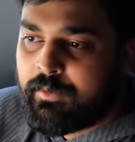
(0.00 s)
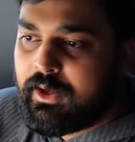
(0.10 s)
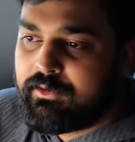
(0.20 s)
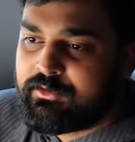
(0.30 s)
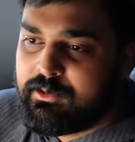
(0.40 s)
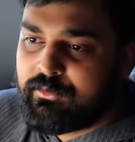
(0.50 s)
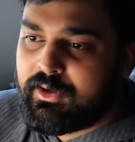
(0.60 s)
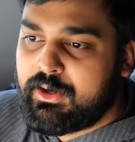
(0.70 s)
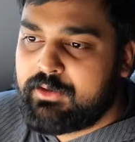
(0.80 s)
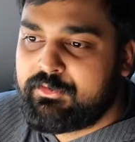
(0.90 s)
And it seems
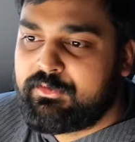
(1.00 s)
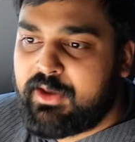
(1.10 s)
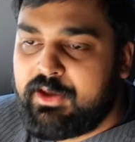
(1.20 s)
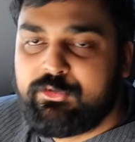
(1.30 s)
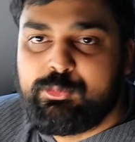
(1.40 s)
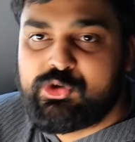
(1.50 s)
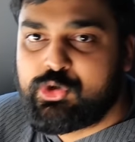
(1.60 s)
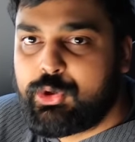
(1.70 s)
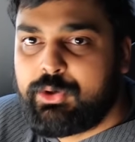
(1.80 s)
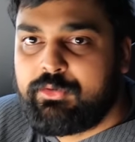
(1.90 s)
like as this case
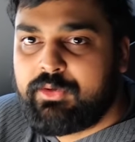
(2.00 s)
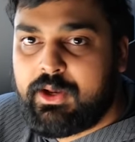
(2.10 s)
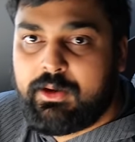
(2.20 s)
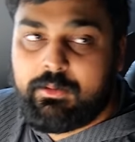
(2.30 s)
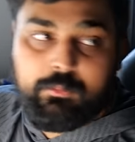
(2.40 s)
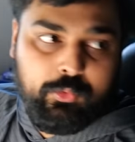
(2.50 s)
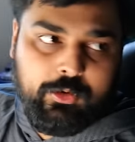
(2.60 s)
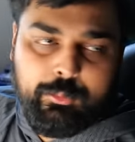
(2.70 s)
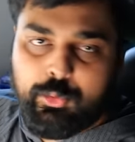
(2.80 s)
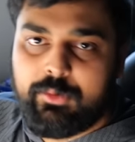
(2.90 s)
matures and
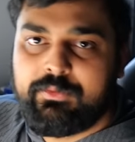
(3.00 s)
more and more